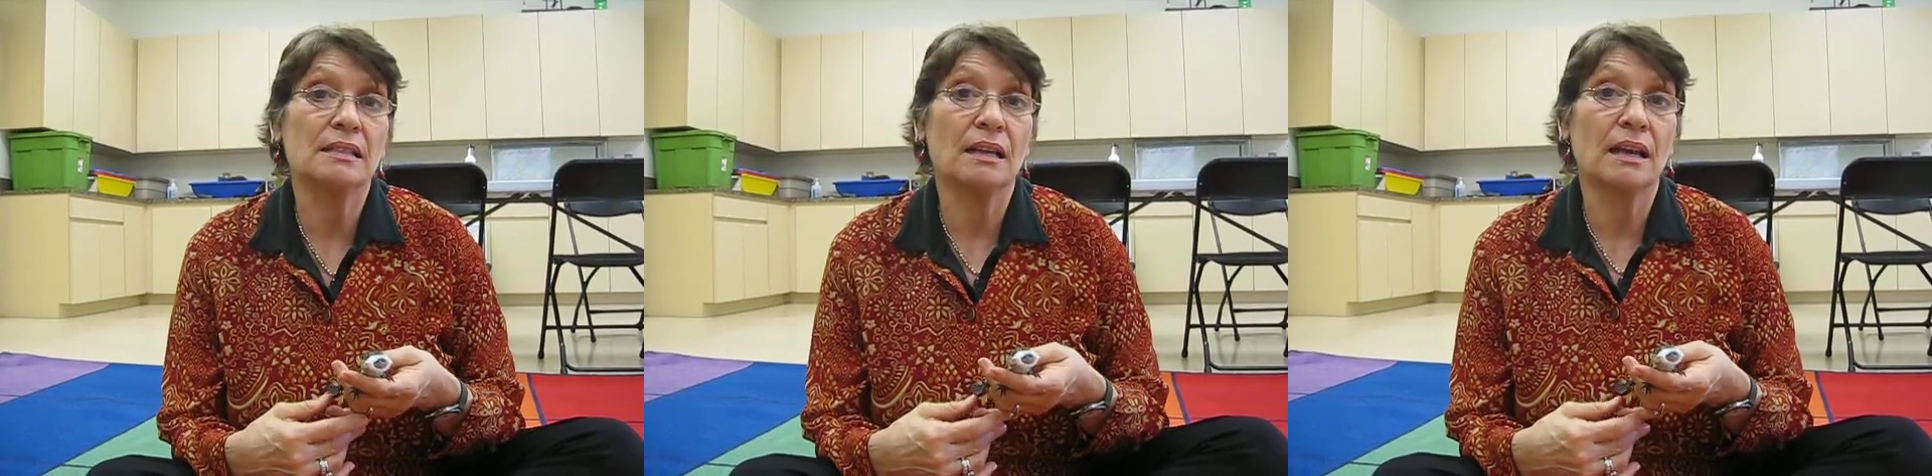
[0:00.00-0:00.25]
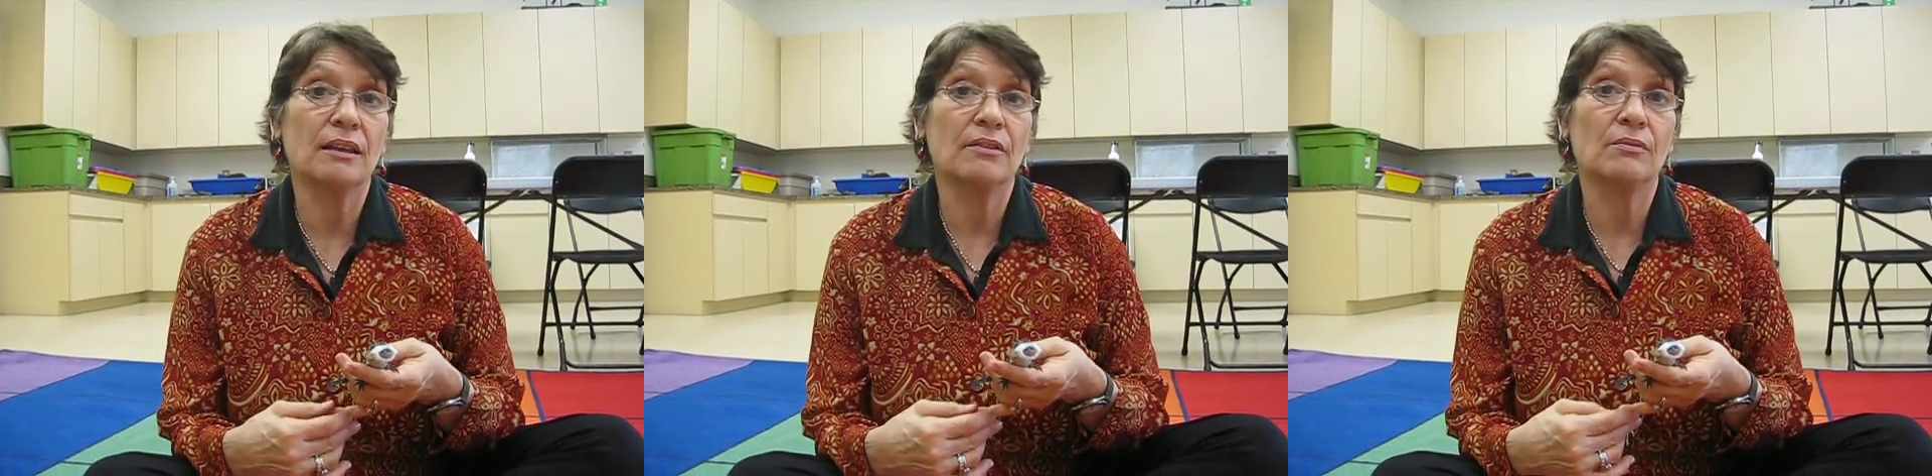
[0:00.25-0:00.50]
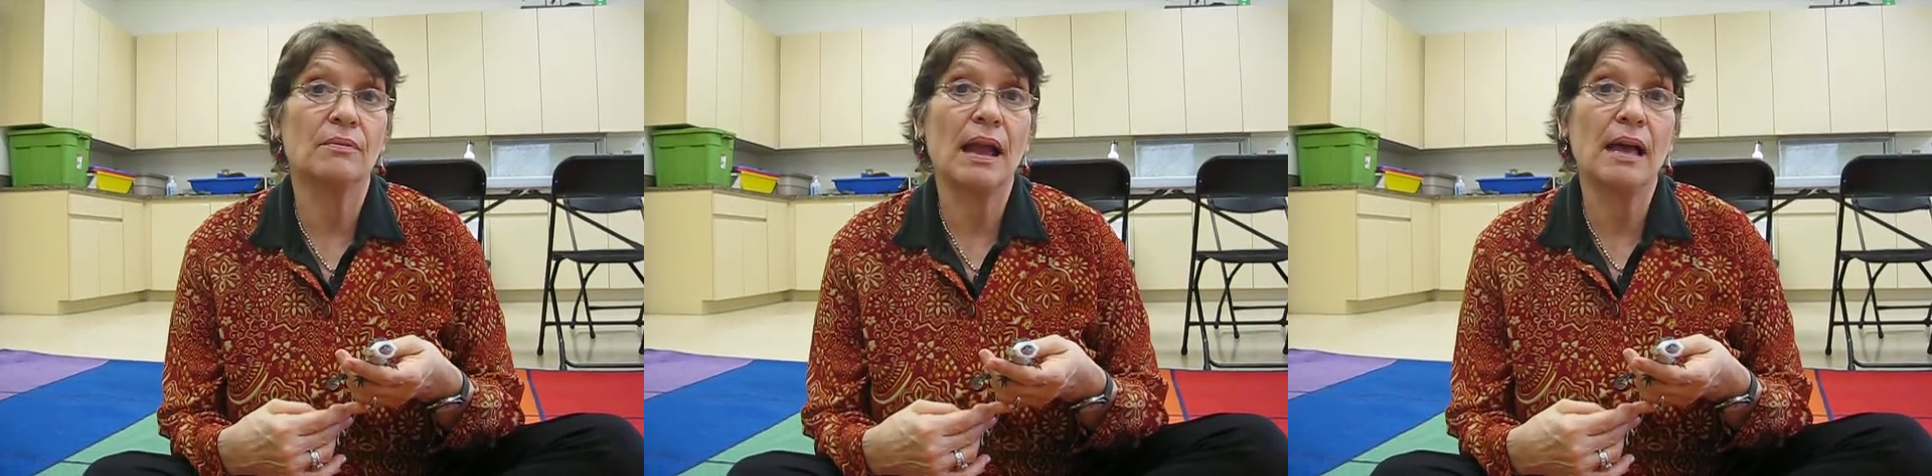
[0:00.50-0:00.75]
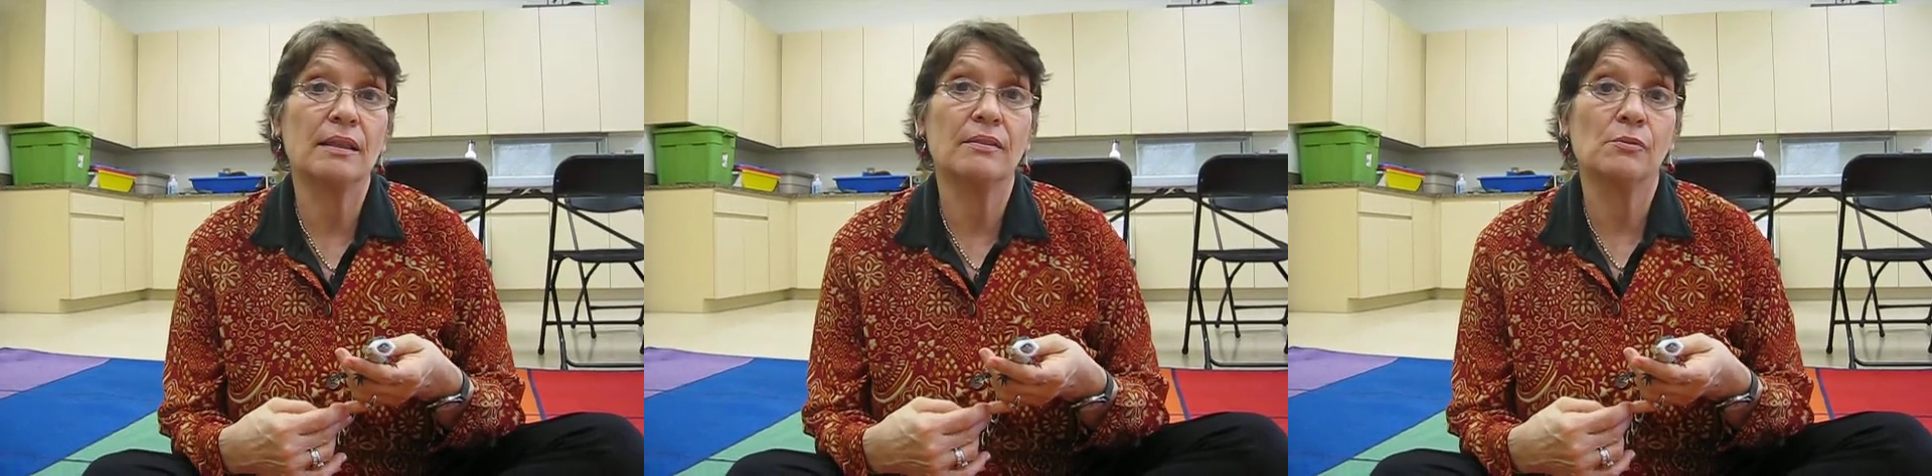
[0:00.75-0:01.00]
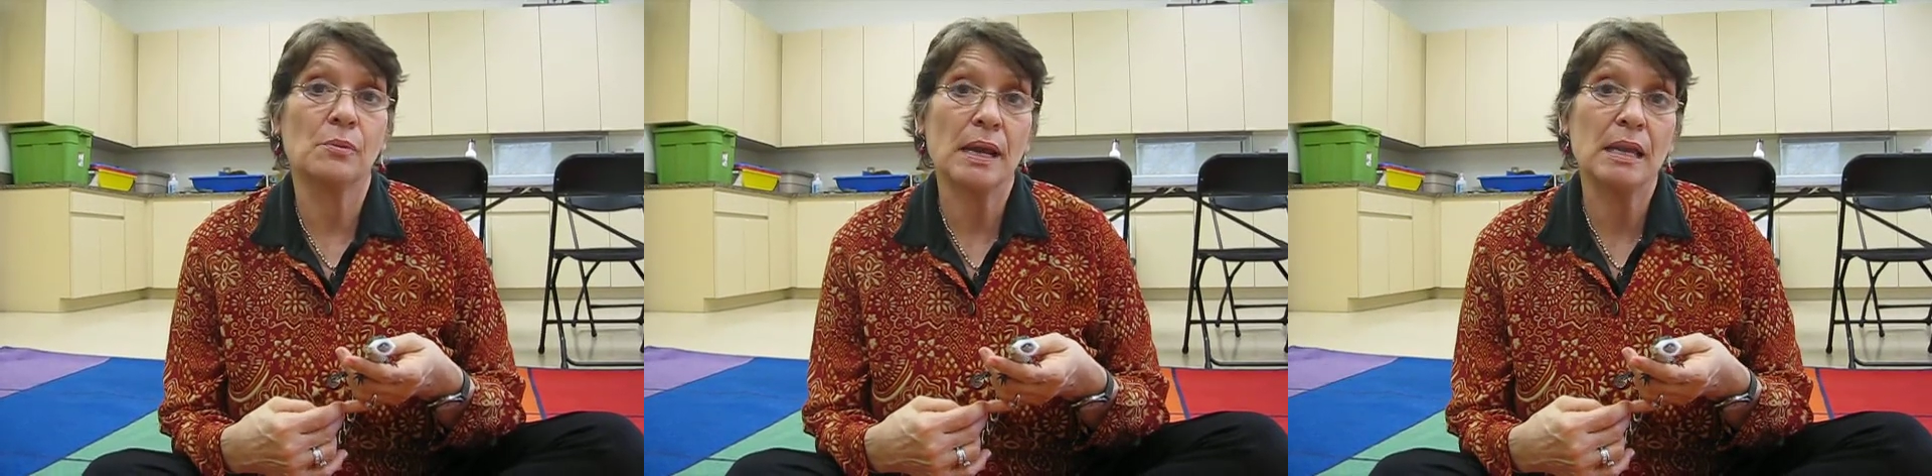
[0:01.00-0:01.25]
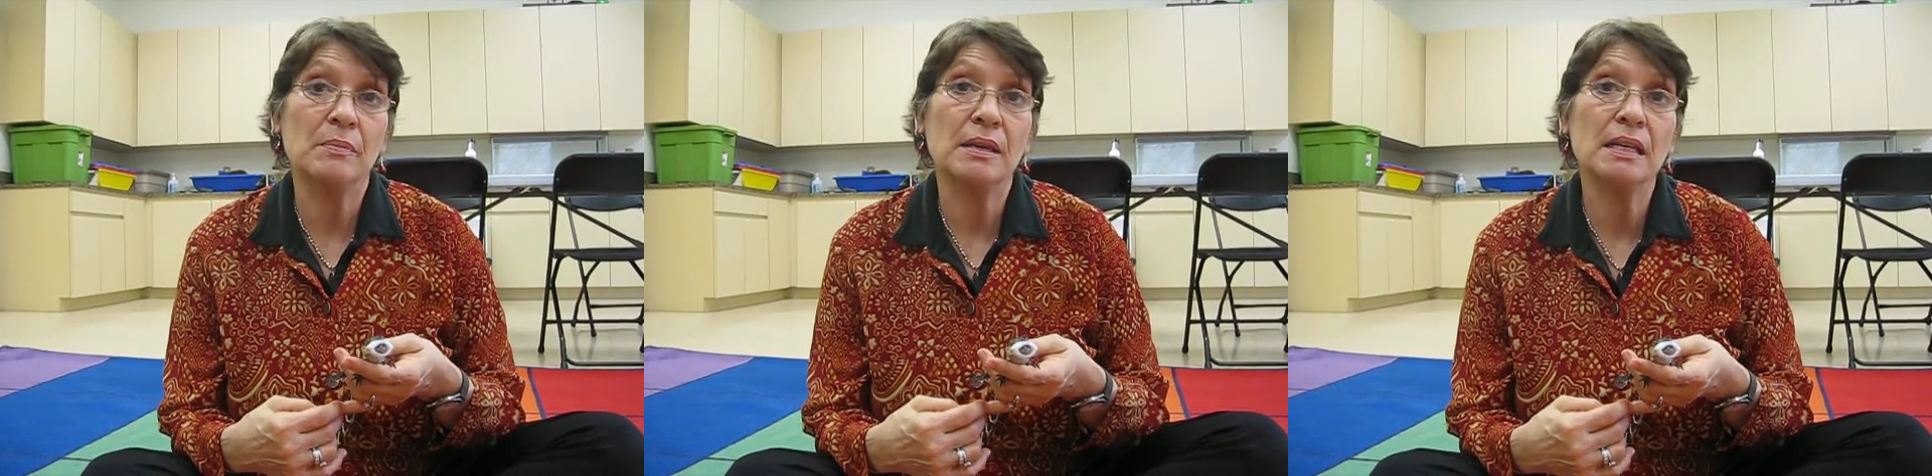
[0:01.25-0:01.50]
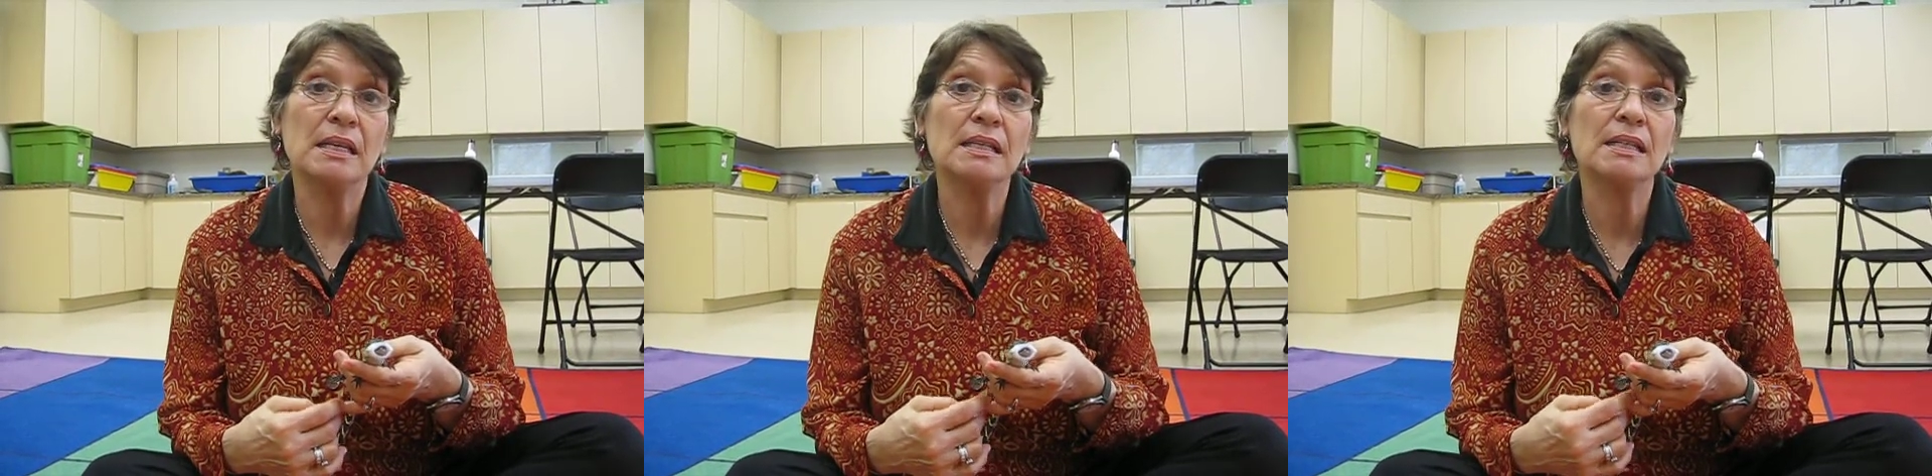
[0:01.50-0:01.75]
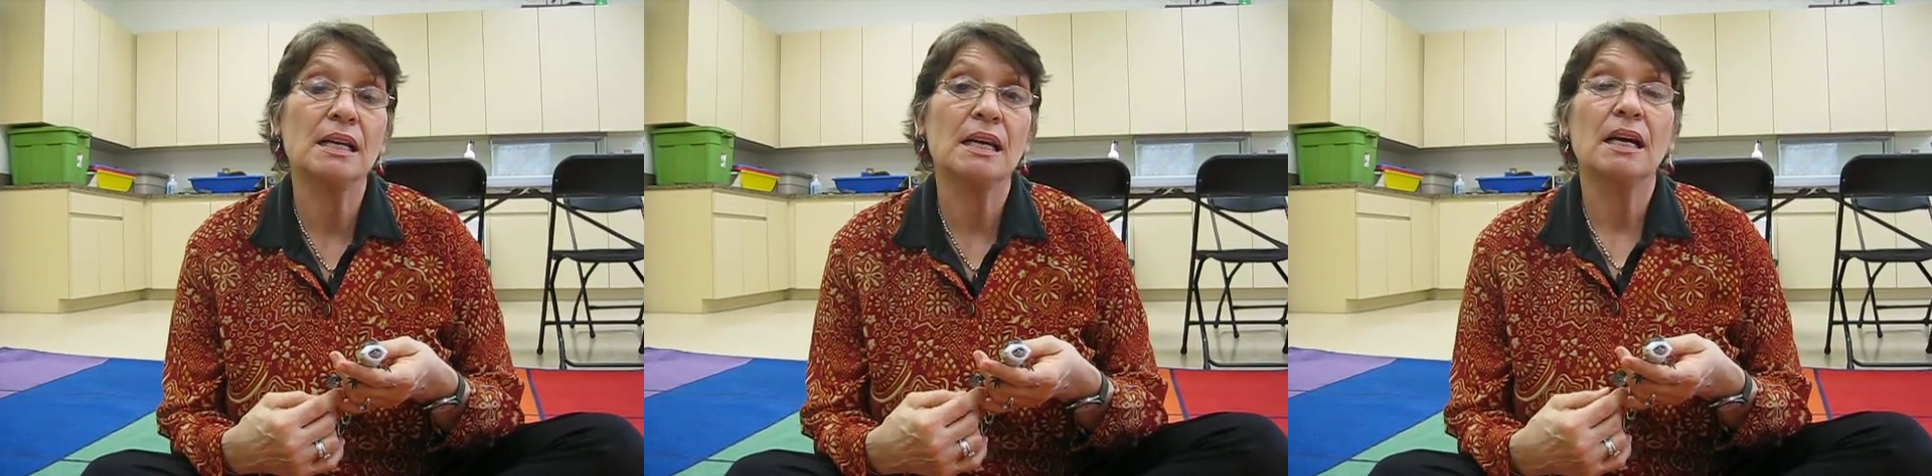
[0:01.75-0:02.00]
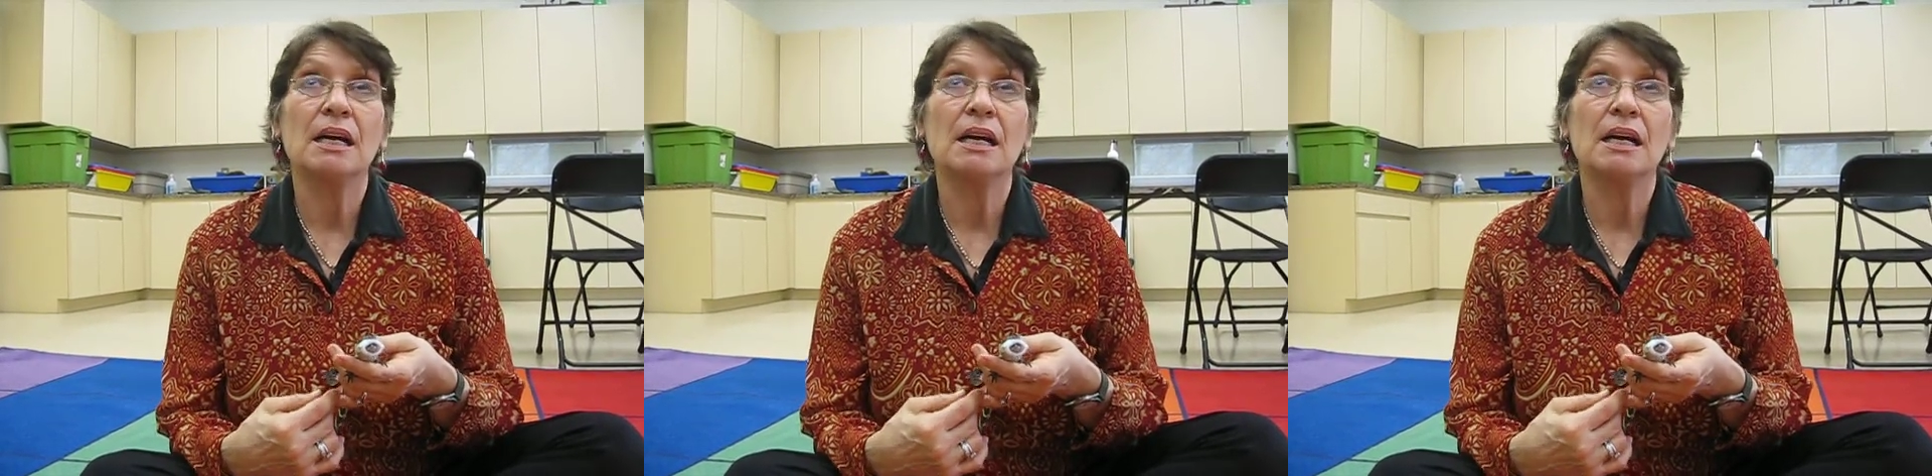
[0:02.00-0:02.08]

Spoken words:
like the rabies,